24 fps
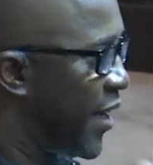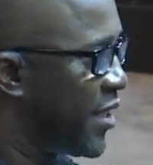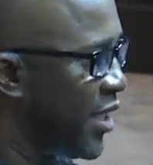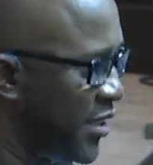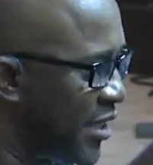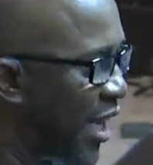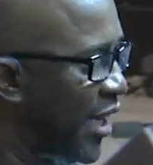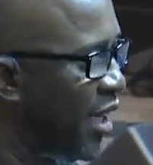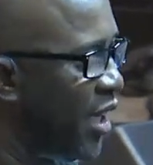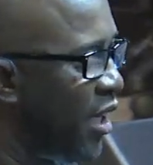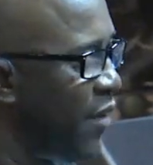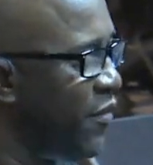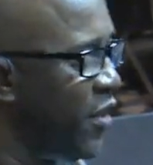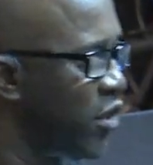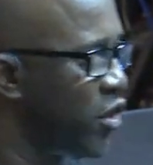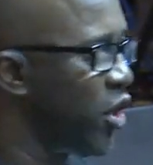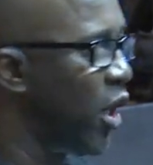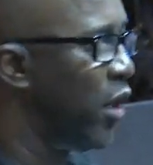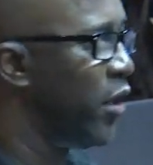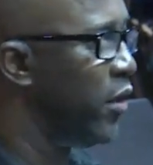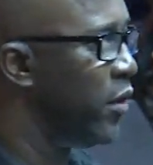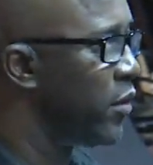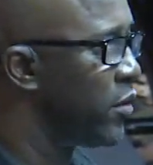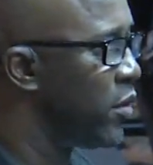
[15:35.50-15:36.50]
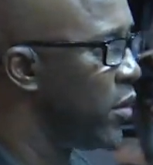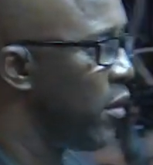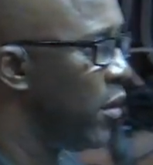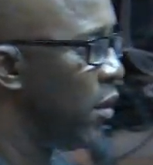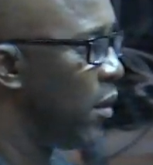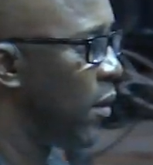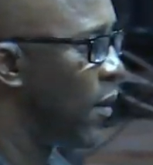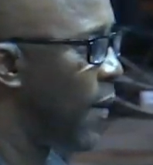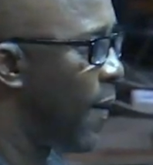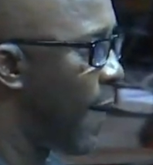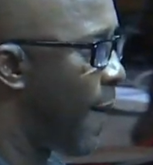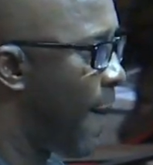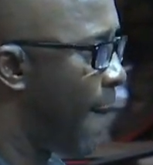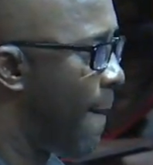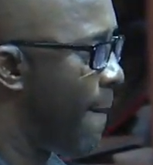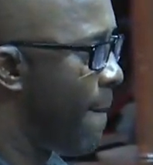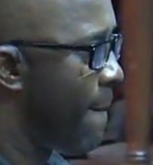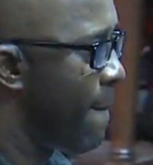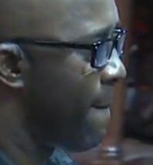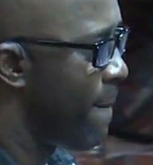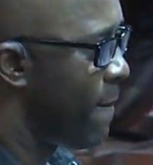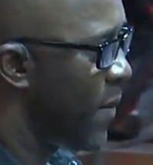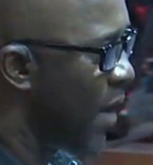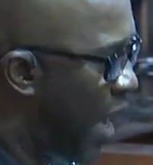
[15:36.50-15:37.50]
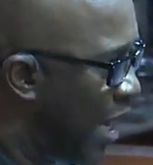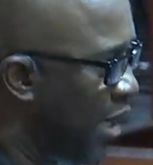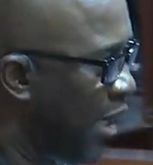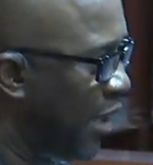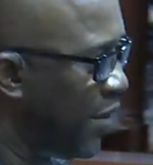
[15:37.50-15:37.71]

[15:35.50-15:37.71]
that because I love the church. I